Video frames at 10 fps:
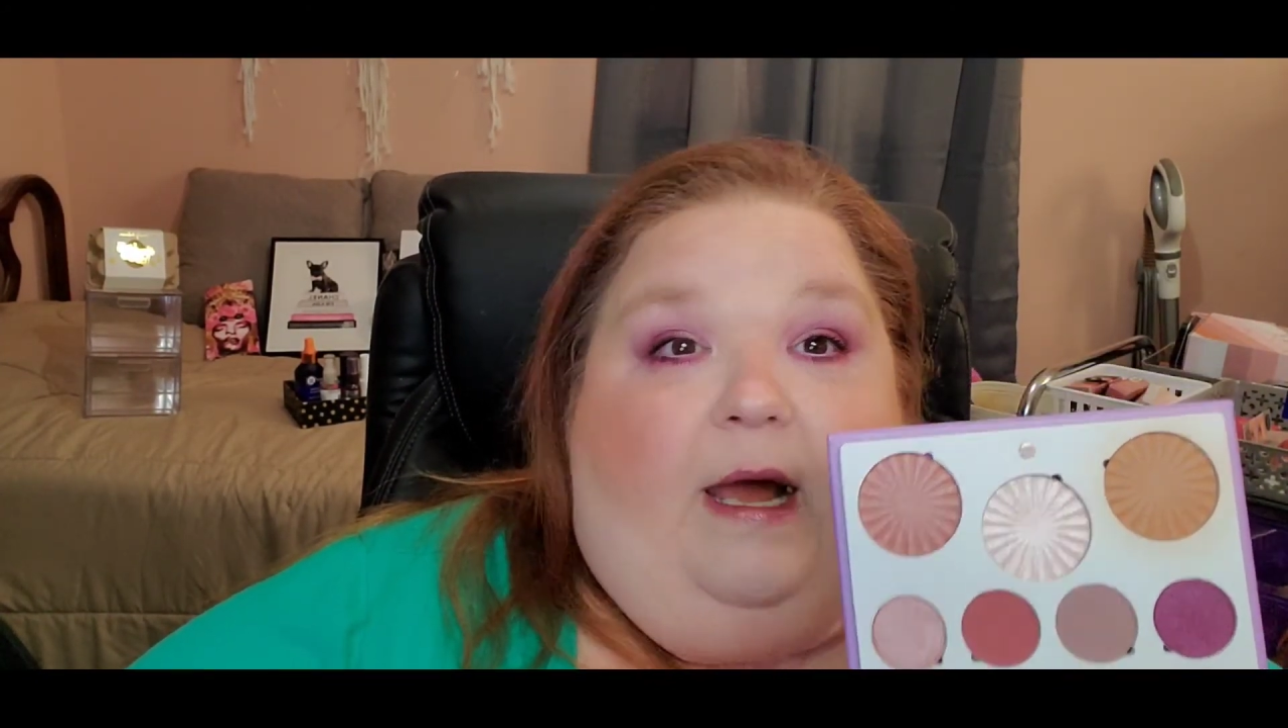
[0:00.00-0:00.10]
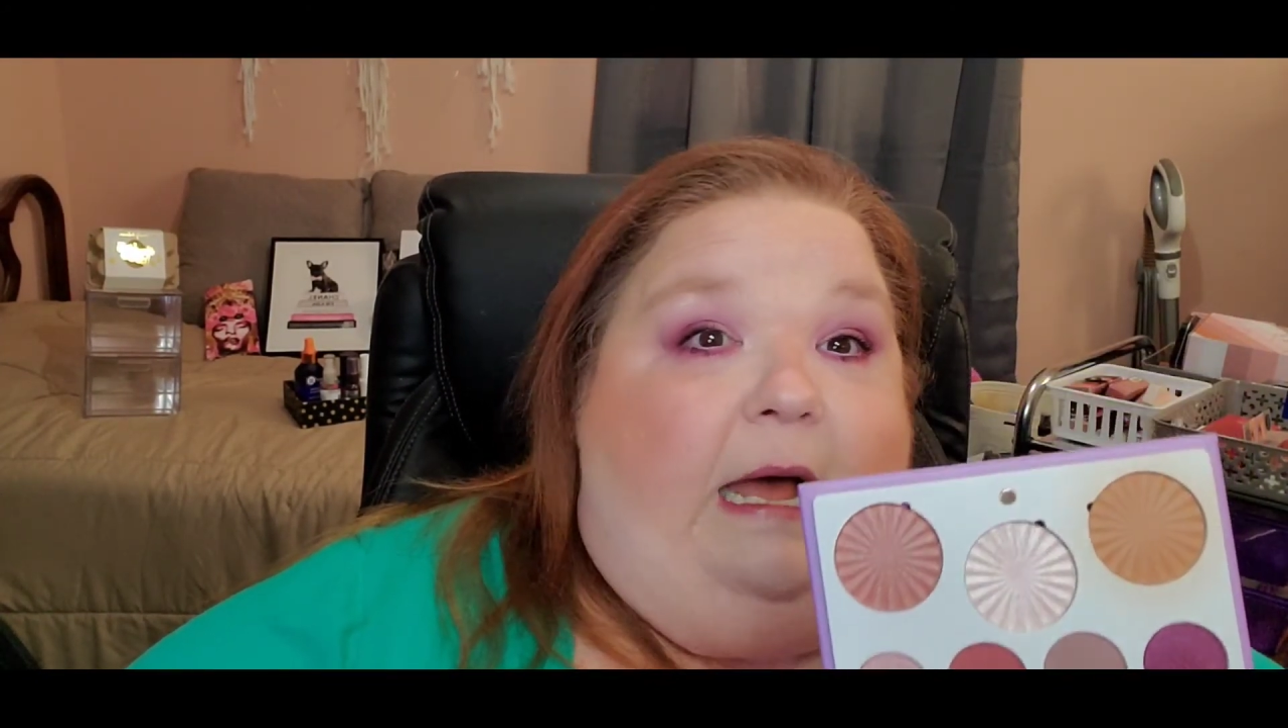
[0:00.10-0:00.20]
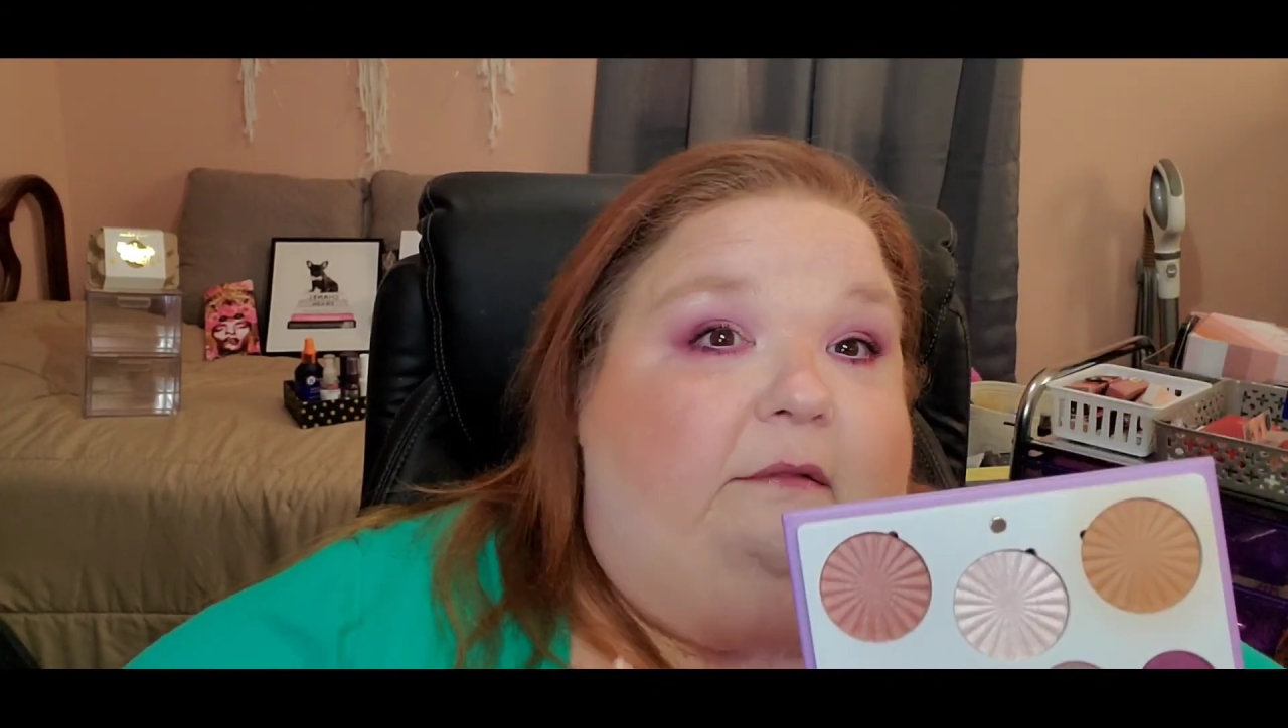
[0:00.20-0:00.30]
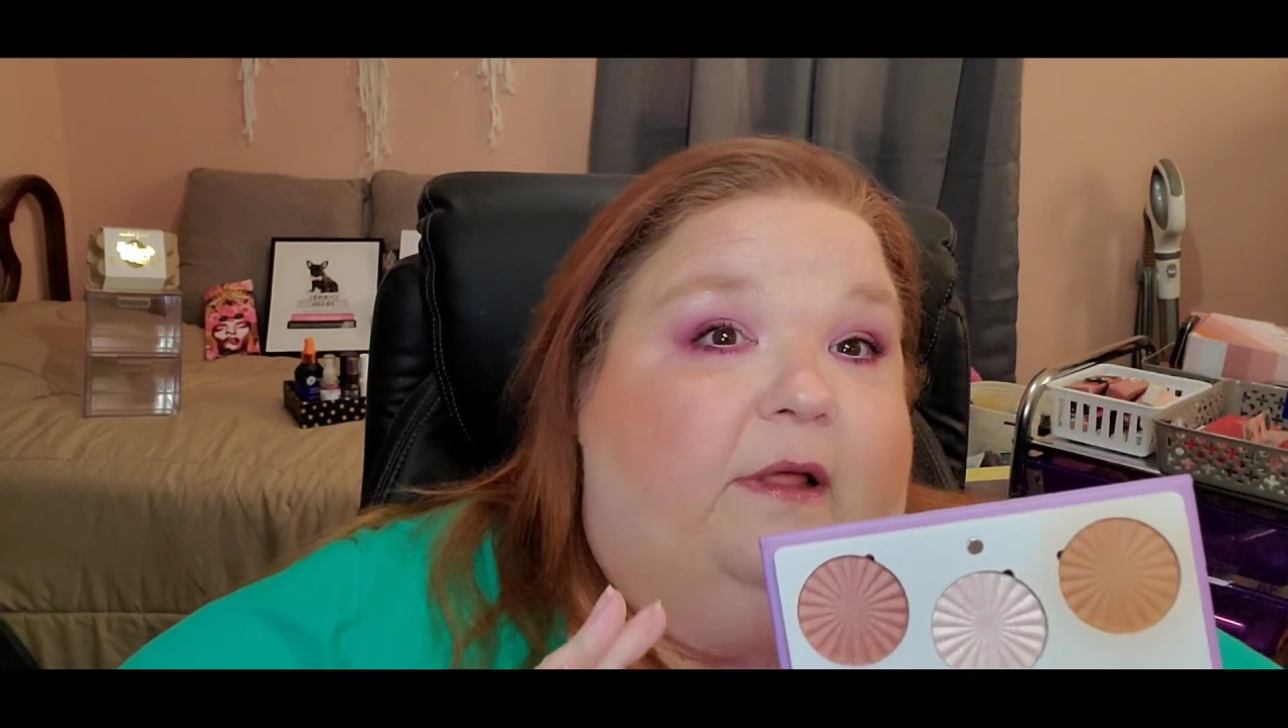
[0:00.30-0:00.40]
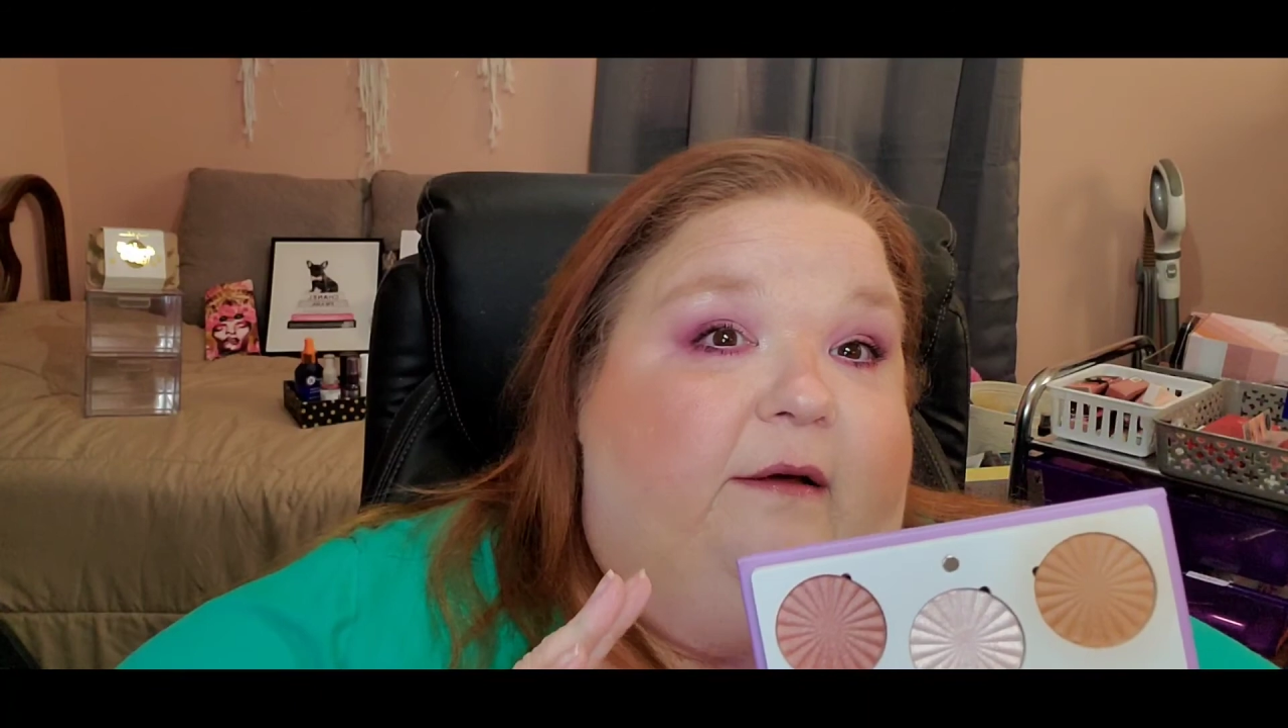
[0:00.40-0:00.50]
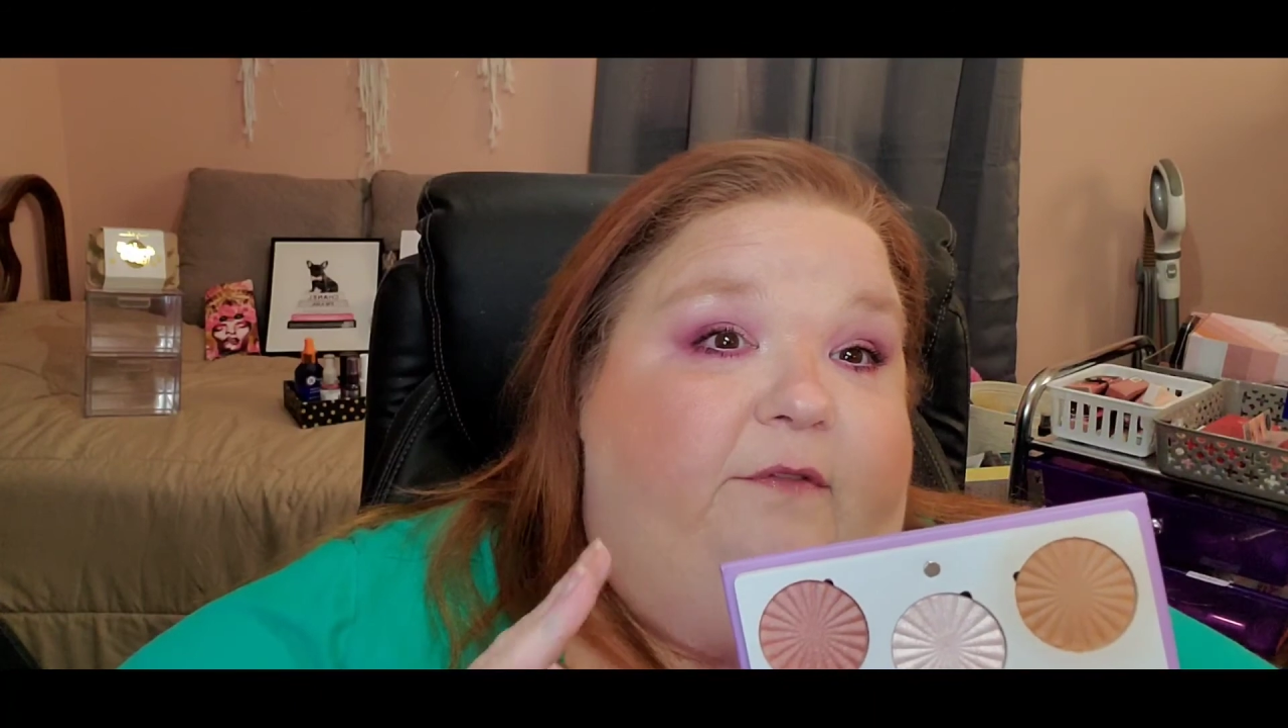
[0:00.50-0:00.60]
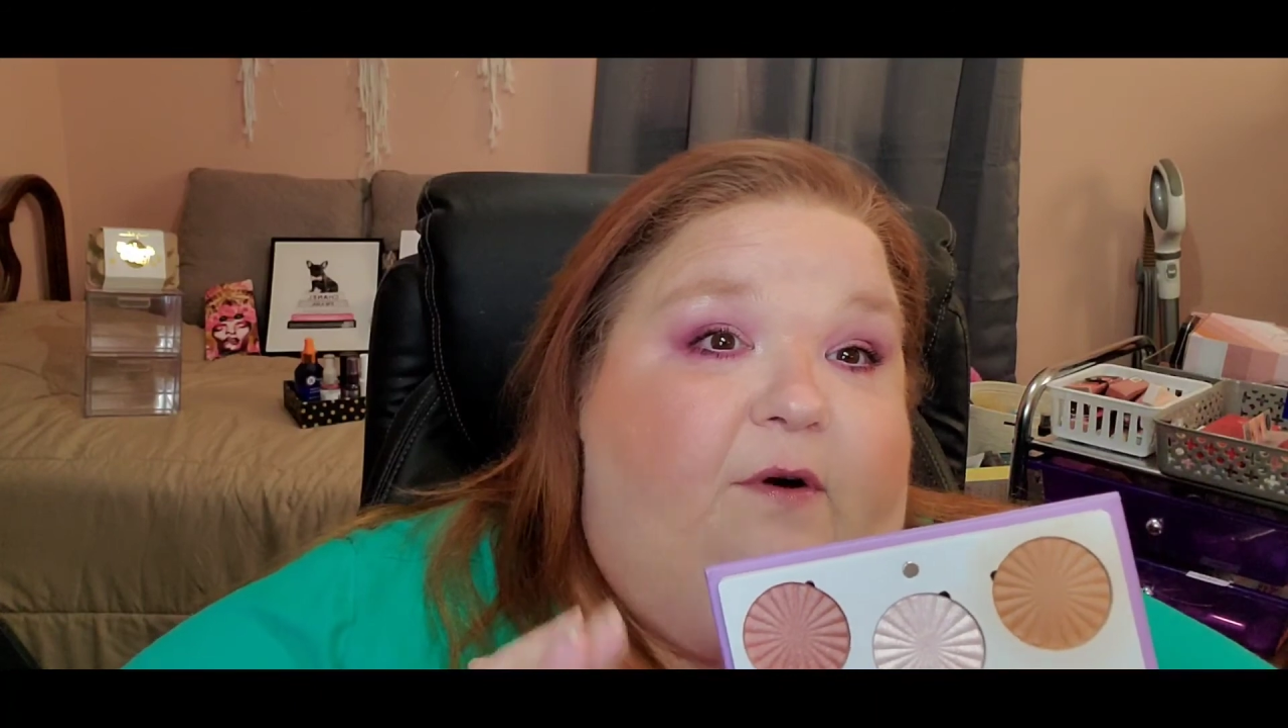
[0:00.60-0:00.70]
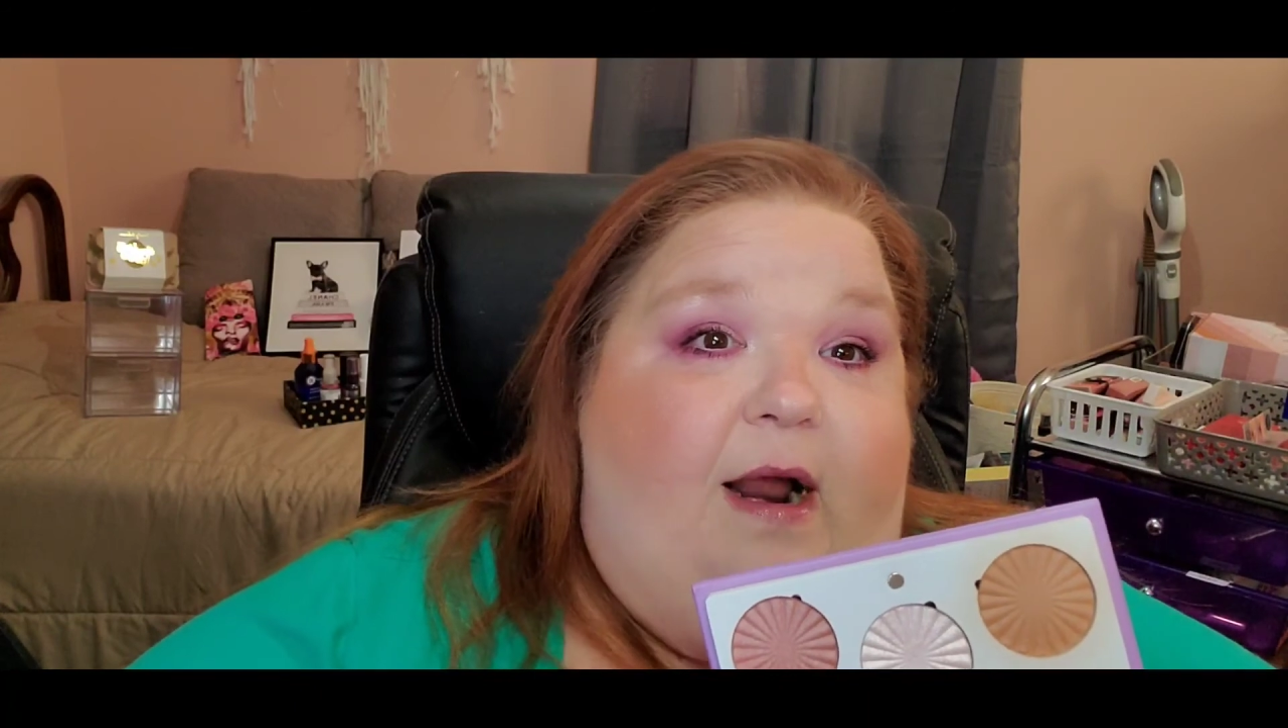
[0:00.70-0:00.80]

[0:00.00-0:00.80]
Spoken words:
I love their